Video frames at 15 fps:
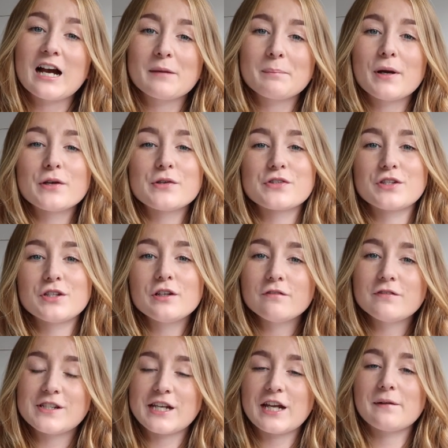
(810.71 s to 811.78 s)
I post a new
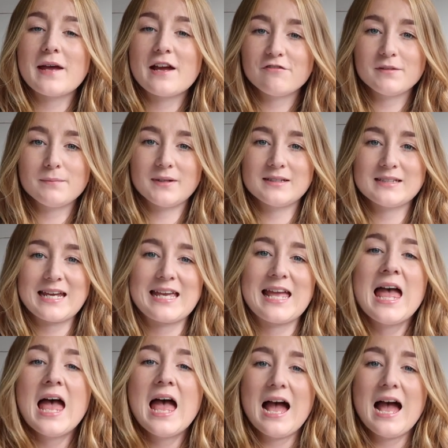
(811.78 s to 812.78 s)
video every Monday